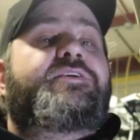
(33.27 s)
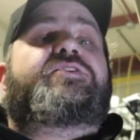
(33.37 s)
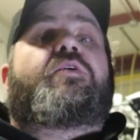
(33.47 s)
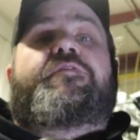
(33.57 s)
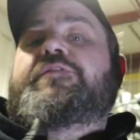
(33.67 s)

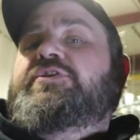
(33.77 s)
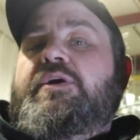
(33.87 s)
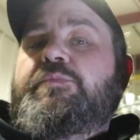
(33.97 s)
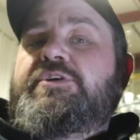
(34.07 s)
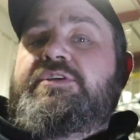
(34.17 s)
So if for
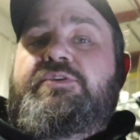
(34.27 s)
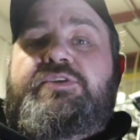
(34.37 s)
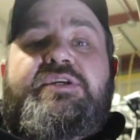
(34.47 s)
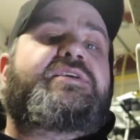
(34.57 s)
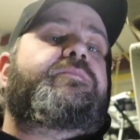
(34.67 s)
some reason you
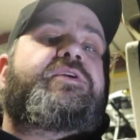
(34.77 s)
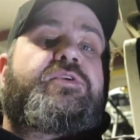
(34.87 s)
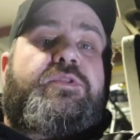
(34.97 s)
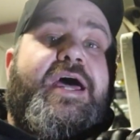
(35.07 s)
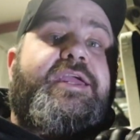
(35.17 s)
see
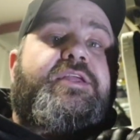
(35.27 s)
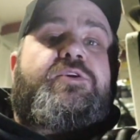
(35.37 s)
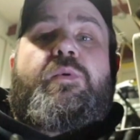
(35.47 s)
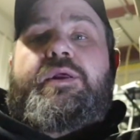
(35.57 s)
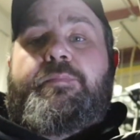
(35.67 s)
something you like and
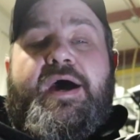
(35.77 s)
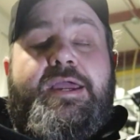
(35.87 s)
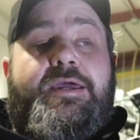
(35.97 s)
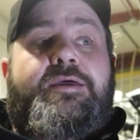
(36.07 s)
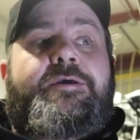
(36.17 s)
you want to
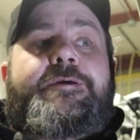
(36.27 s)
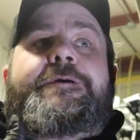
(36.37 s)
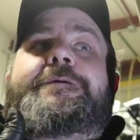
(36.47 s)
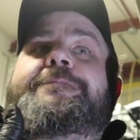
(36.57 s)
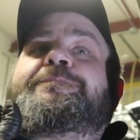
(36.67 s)
buy it,
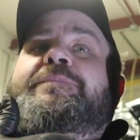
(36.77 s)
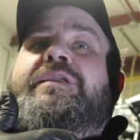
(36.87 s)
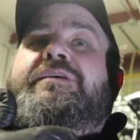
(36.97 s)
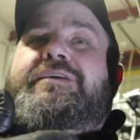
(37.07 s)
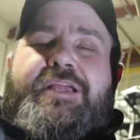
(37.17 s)

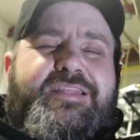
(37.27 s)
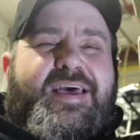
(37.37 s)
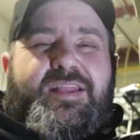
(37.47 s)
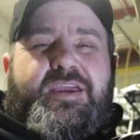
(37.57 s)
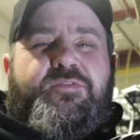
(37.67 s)
click
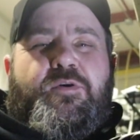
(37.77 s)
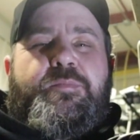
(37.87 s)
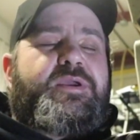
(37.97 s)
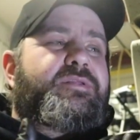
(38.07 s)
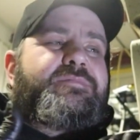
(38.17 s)
that link
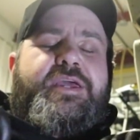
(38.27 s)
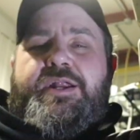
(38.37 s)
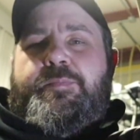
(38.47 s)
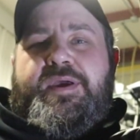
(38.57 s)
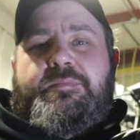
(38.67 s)
for me,
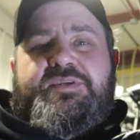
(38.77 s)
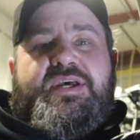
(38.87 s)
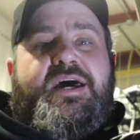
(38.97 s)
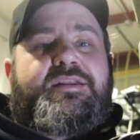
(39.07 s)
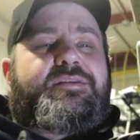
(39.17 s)
hit up
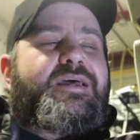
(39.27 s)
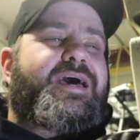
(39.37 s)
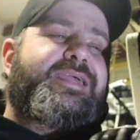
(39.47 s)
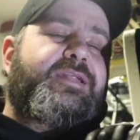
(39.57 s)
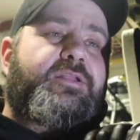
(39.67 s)
Amazon.
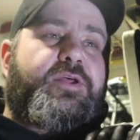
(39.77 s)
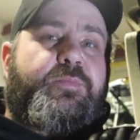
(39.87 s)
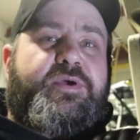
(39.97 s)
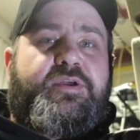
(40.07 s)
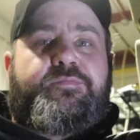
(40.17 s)
I get a
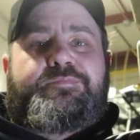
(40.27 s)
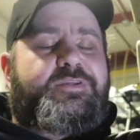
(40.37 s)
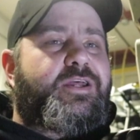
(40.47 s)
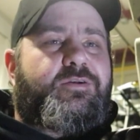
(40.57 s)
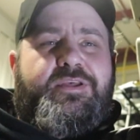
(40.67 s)
little bit of, a
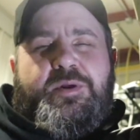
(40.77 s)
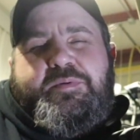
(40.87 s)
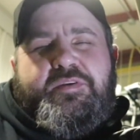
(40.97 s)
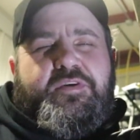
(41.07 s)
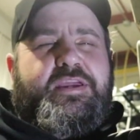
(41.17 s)

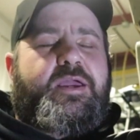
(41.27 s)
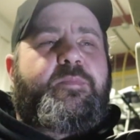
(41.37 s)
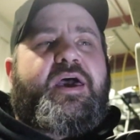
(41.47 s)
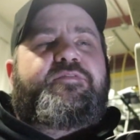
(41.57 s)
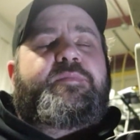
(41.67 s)

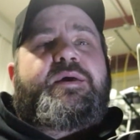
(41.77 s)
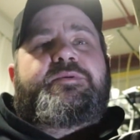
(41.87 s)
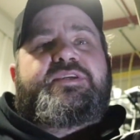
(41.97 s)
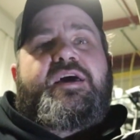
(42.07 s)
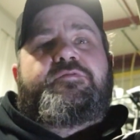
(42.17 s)
kickback from
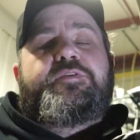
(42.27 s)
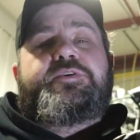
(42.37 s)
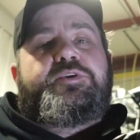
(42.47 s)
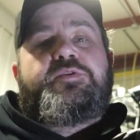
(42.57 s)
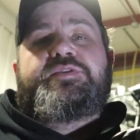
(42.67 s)
Amazon for
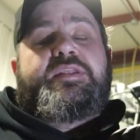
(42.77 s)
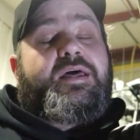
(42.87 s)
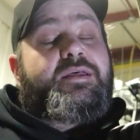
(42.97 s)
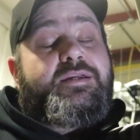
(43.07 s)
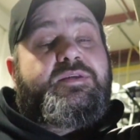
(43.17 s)
you using
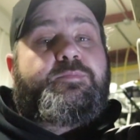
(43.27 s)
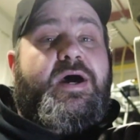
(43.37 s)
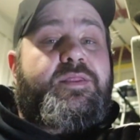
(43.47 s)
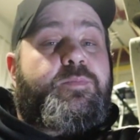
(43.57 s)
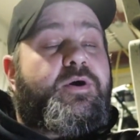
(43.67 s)
that link to
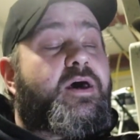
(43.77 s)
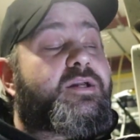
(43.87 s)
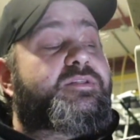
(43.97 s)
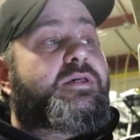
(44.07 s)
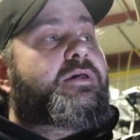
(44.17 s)
buy the
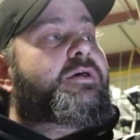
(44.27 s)
product,